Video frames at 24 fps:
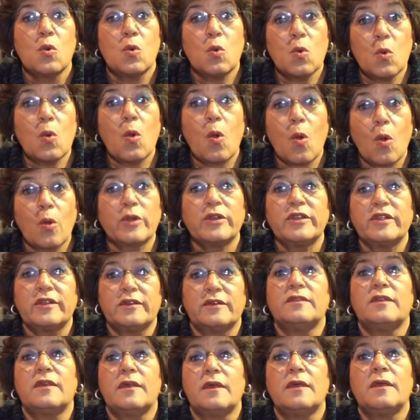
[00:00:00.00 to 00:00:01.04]
who
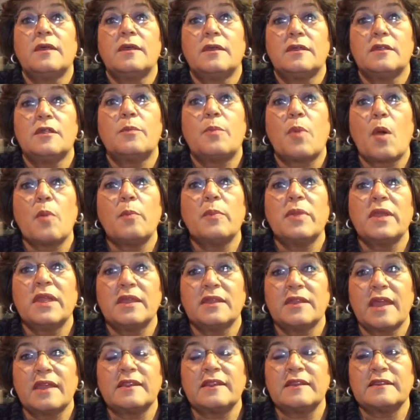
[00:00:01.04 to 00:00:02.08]
ordered the bombing
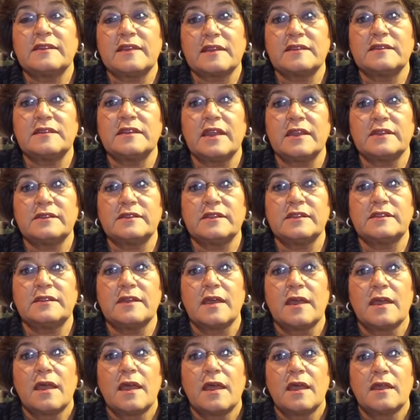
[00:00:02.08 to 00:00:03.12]
that assassinated
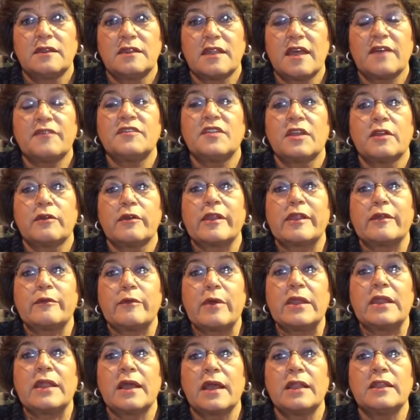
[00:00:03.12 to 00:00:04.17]
Daphne
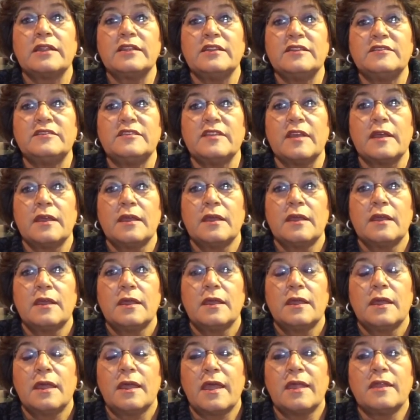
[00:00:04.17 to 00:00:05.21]
Caruana Galizia,
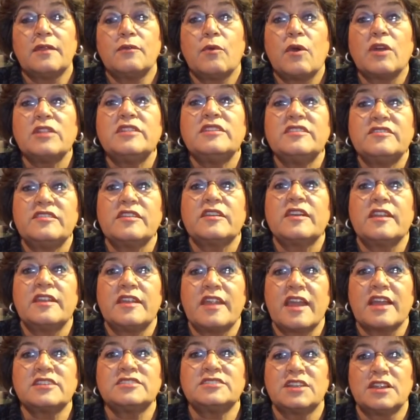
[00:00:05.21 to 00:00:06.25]
and what is the
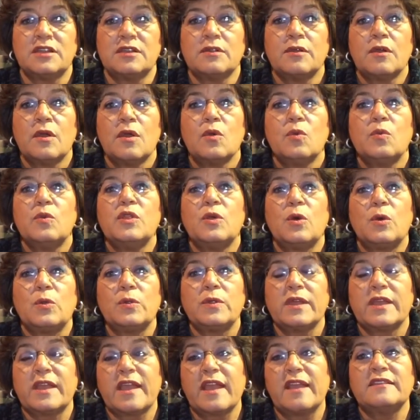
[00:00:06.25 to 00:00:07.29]
connection with all
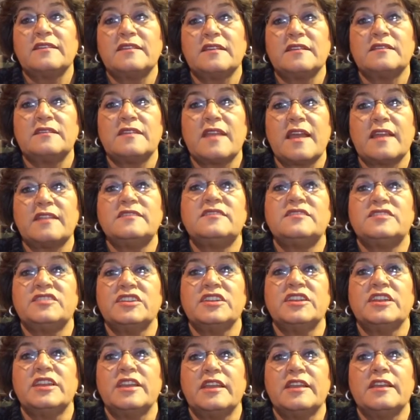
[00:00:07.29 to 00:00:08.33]
the cases that
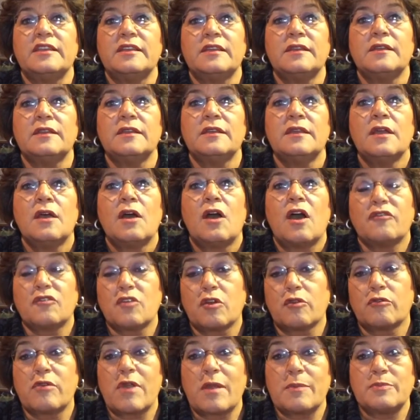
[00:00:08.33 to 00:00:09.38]
she of
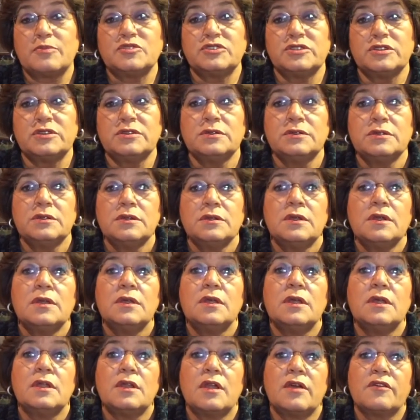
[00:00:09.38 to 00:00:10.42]
corruption
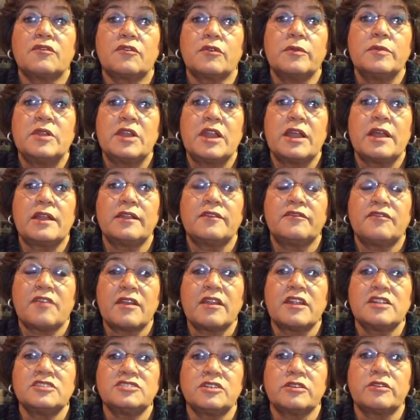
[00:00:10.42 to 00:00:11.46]
and of
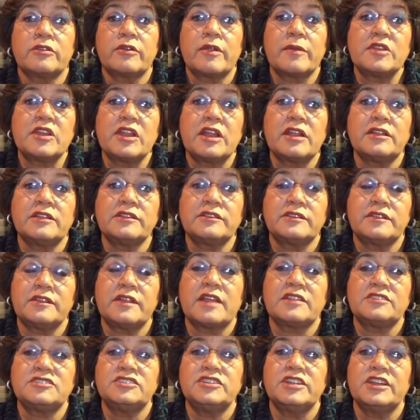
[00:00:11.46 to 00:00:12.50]
financial criminality
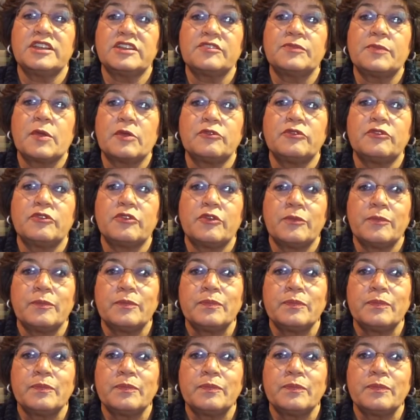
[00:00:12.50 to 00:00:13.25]
that she exposed.